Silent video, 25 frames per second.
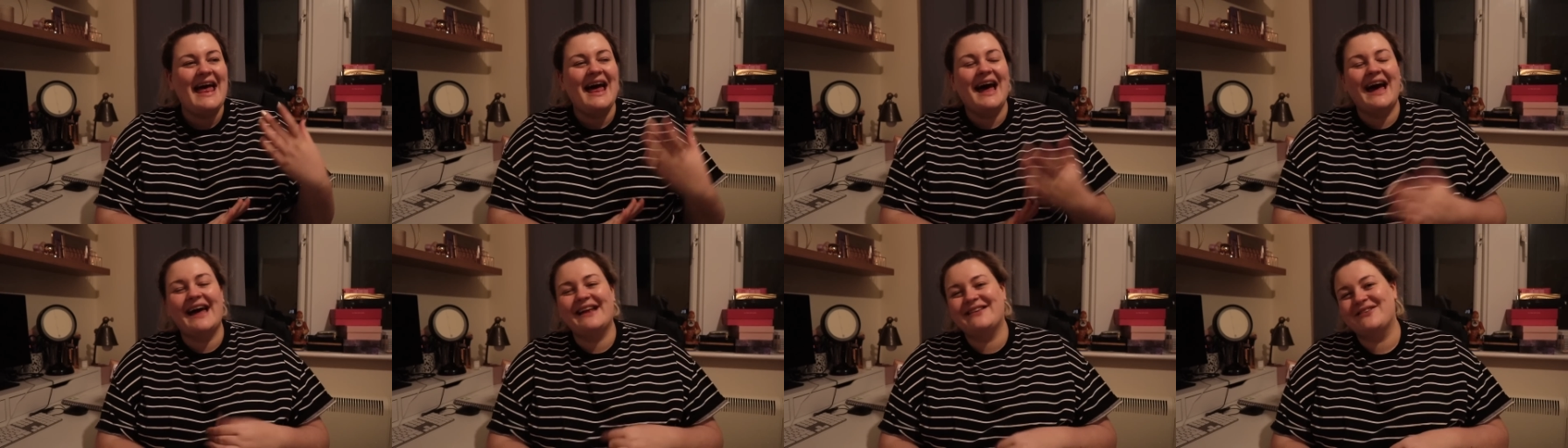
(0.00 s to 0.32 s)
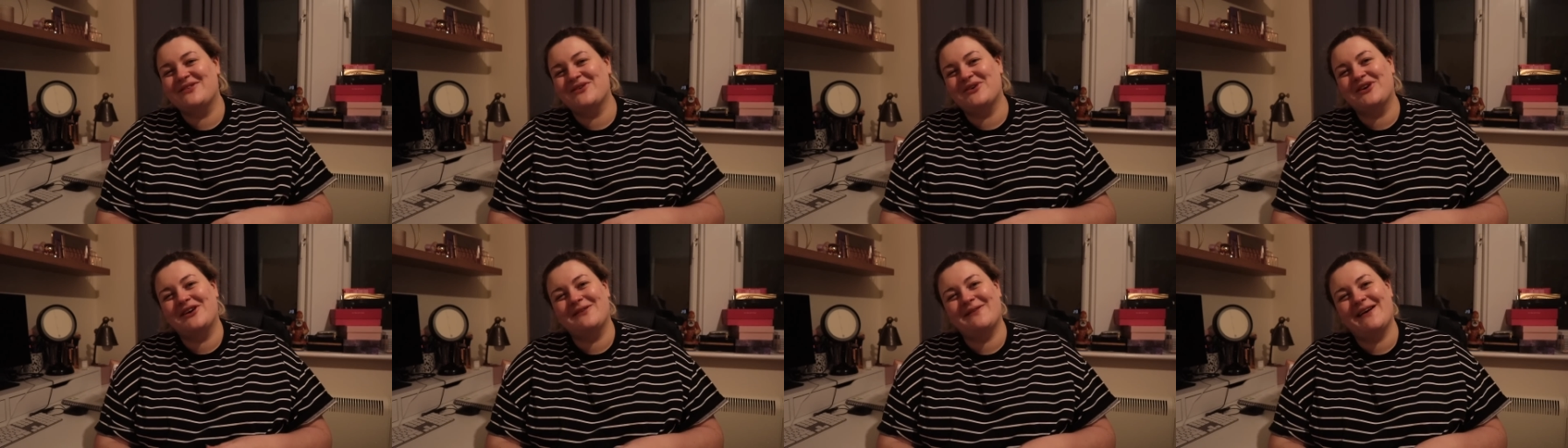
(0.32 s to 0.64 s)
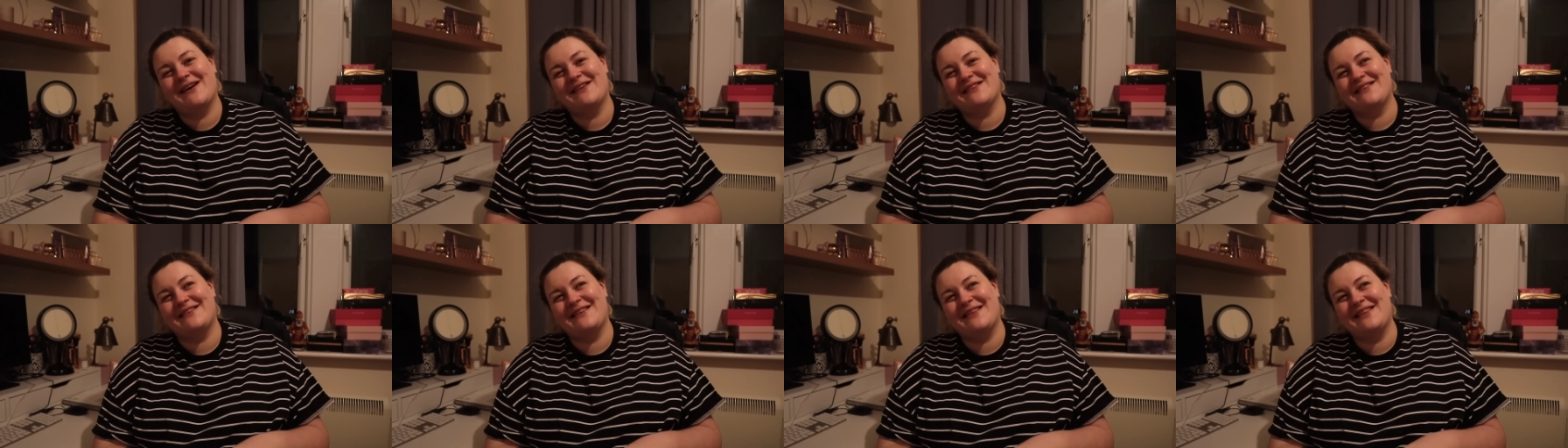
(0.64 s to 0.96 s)
and talk
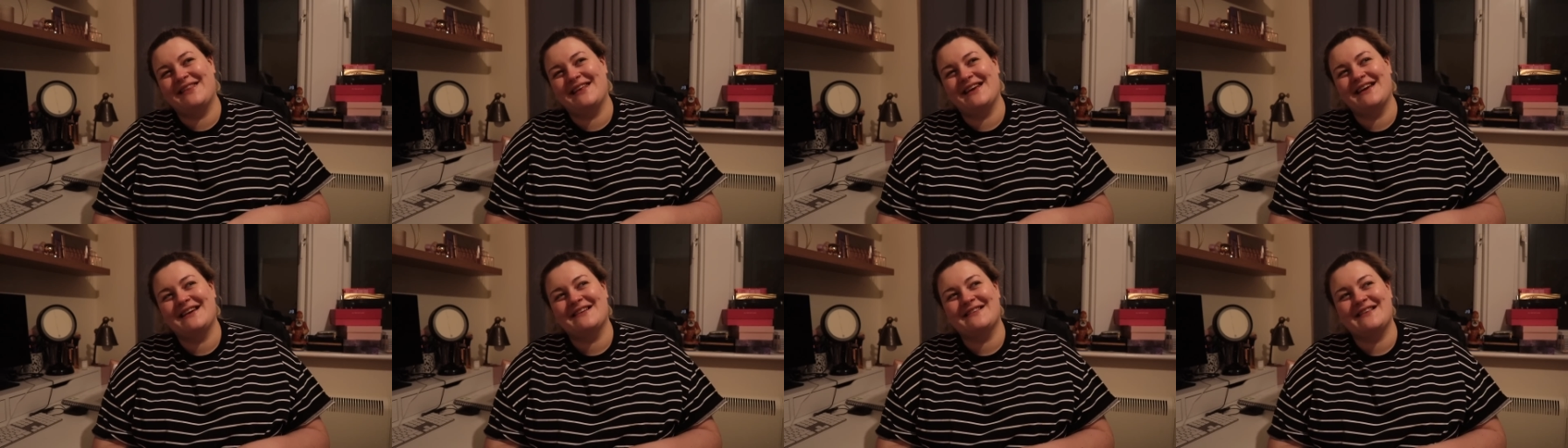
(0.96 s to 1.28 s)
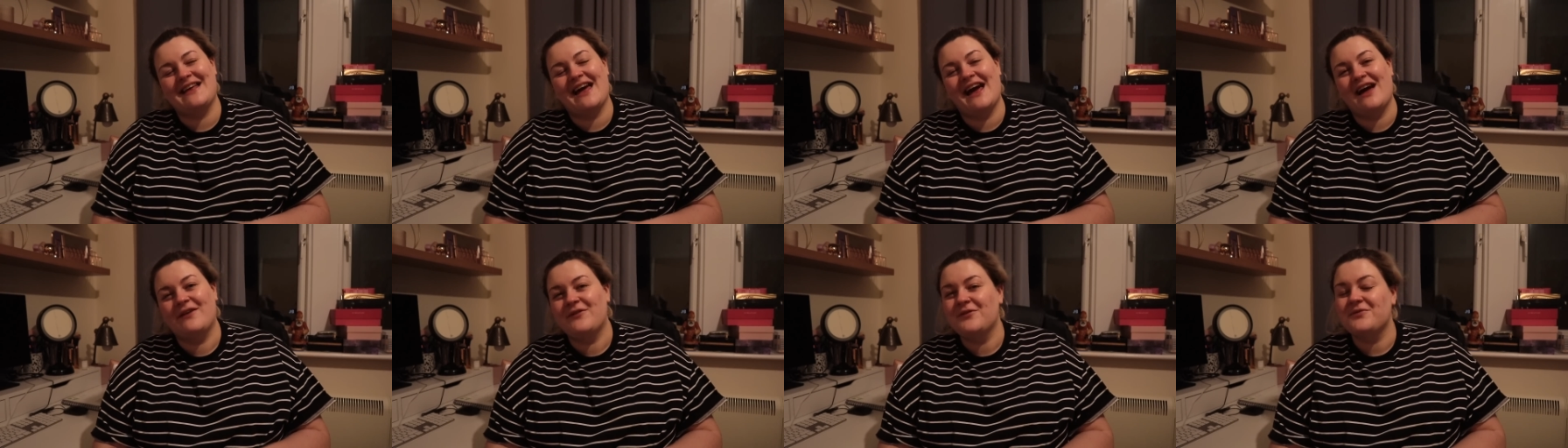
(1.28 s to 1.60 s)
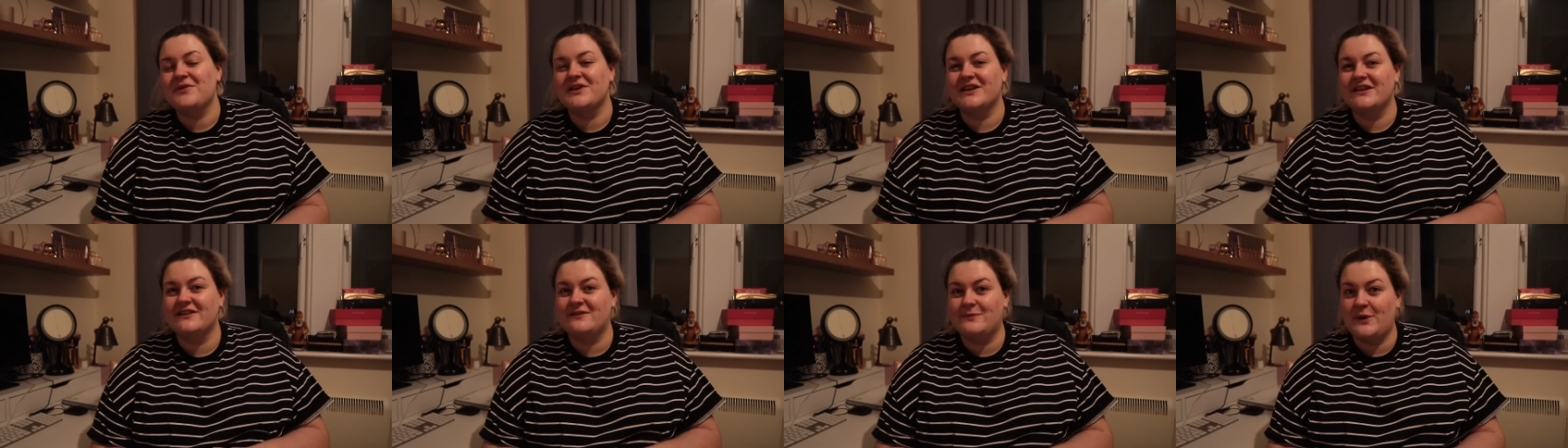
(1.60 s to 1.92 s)
about some things that I haven't
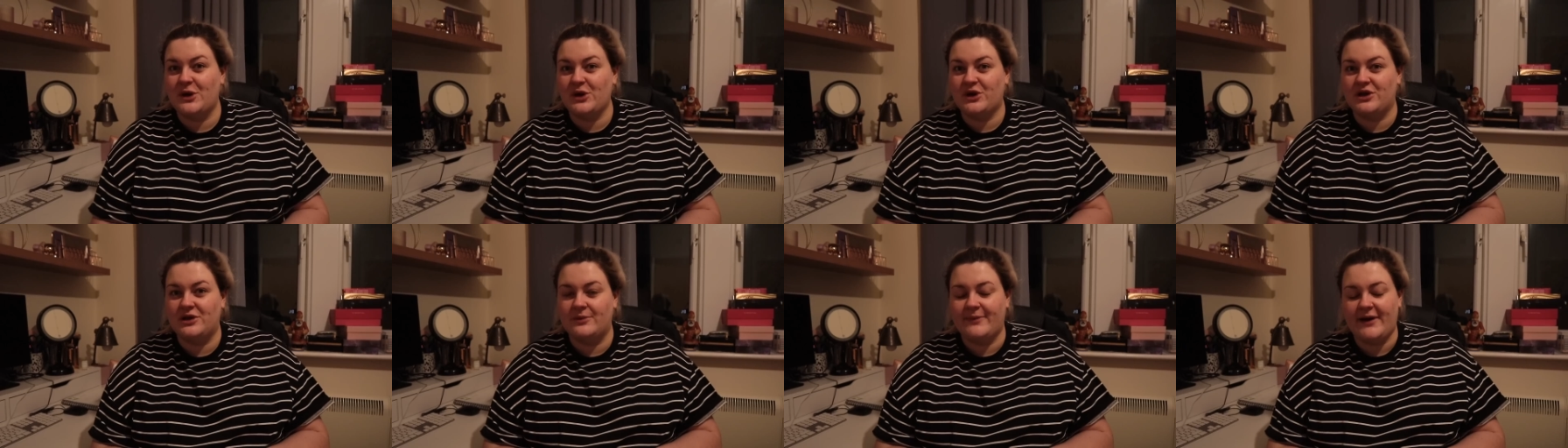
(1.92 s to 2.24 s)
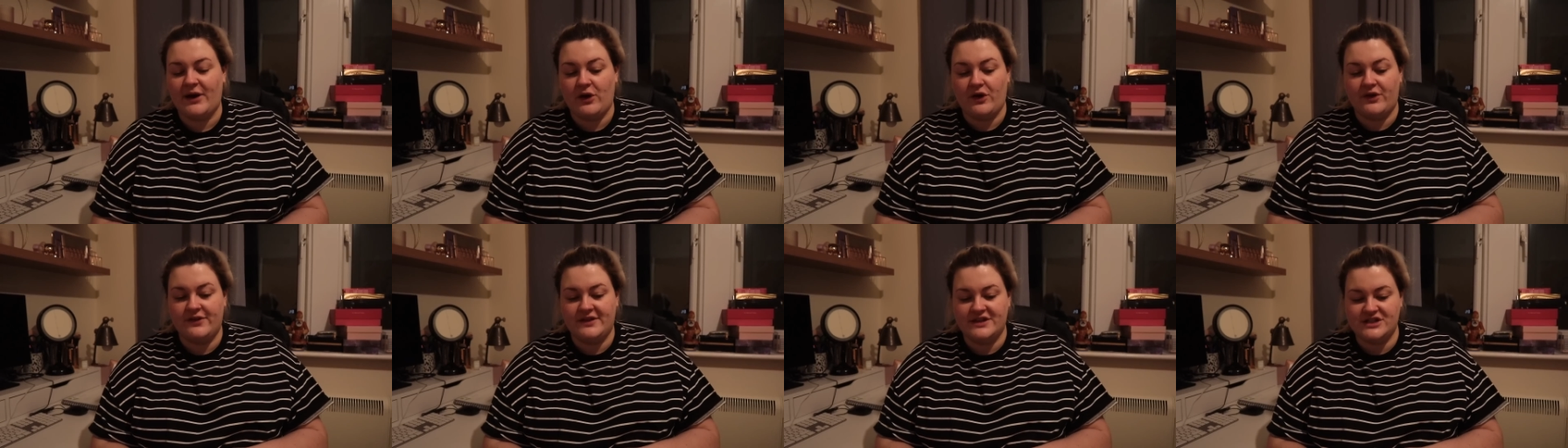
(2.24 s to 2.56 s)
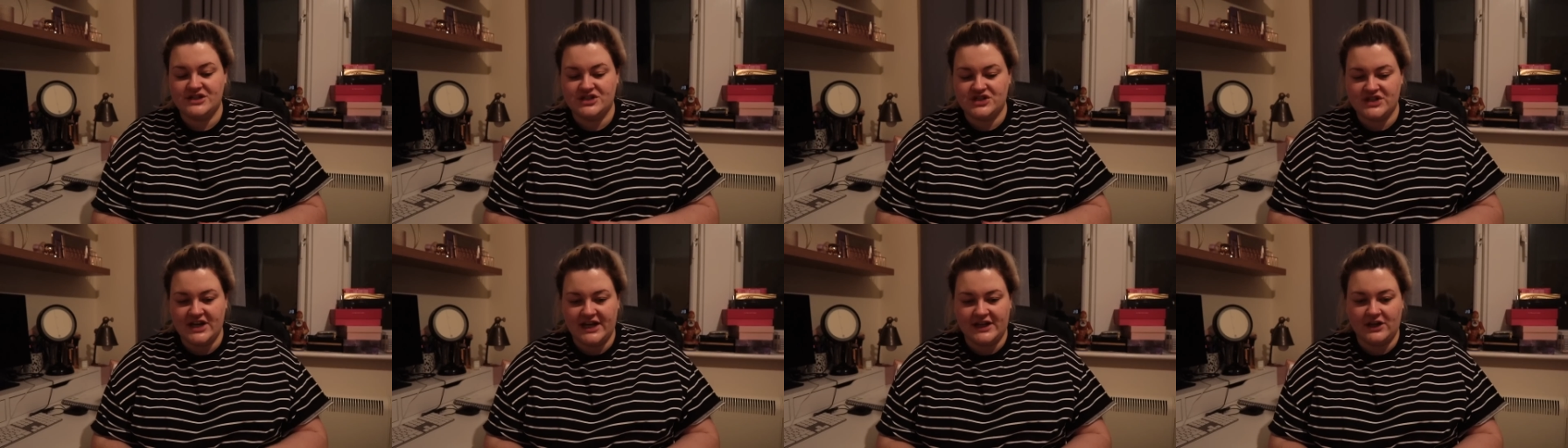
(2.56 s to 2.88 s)
really spoken about on
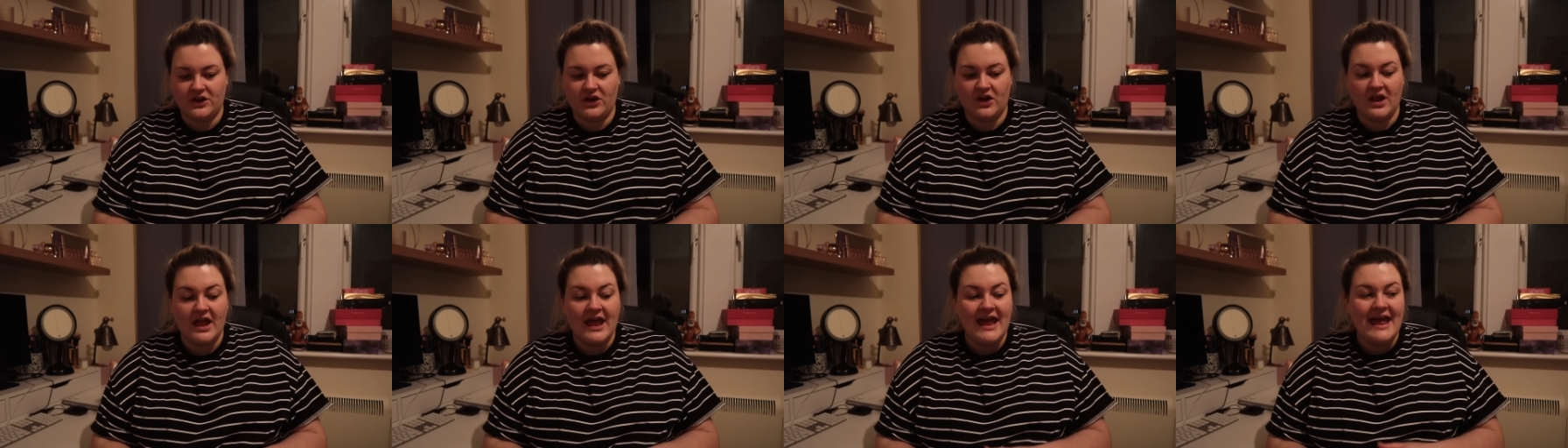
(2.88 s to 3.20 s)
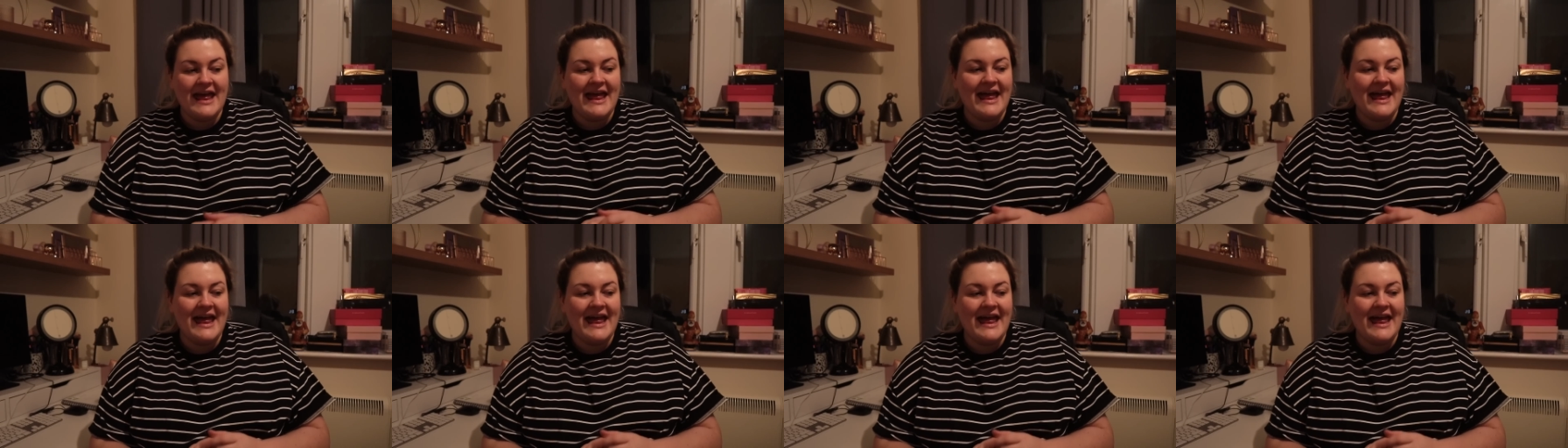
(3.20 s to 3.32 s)
this channel,